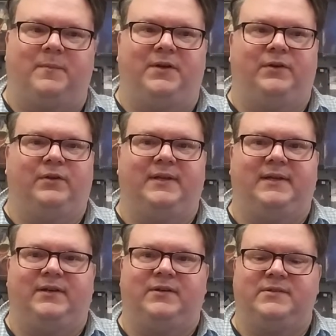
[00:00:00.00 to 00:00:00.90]
the early
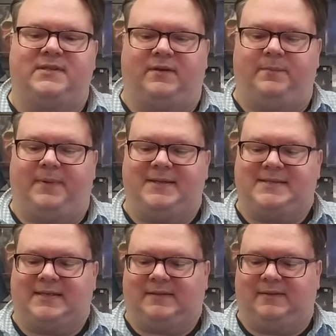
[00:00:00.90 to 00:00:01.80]
years are
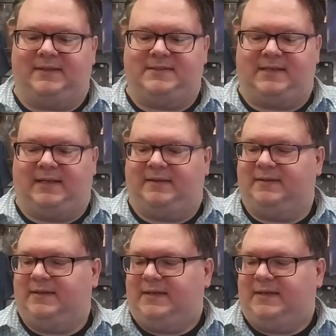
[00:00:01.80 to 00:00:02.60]
basically done.